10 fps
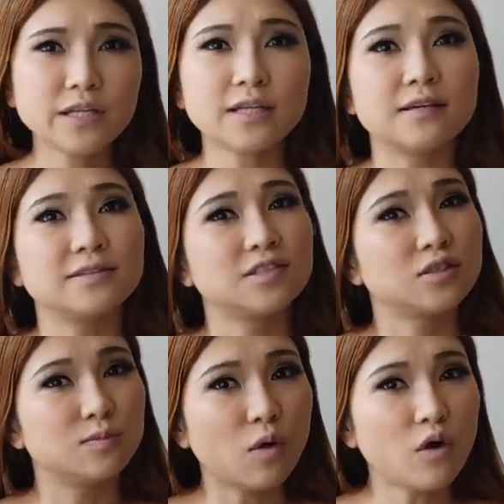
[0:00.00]
need a
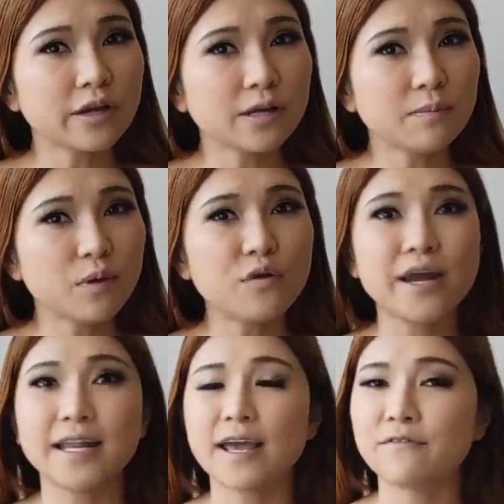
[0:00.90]
small
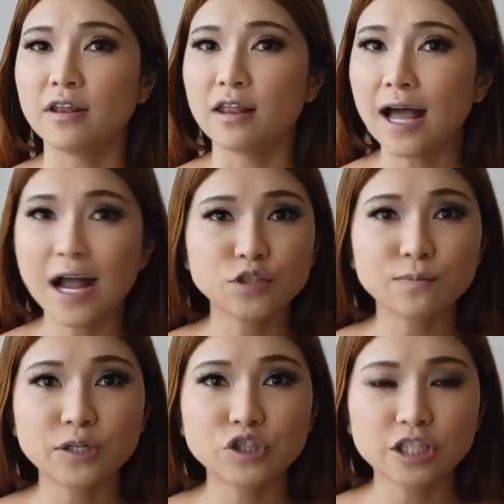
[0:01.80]
gimbal, and have a
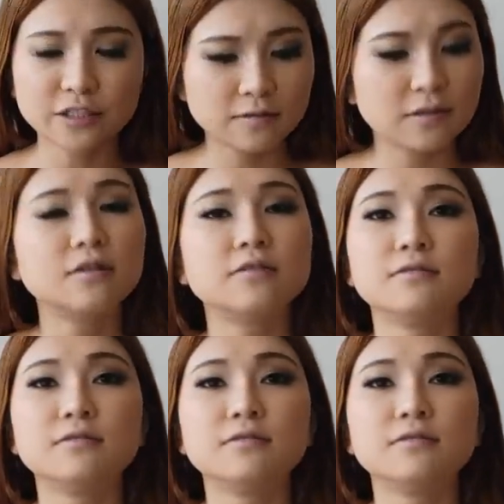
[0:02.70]
large budget,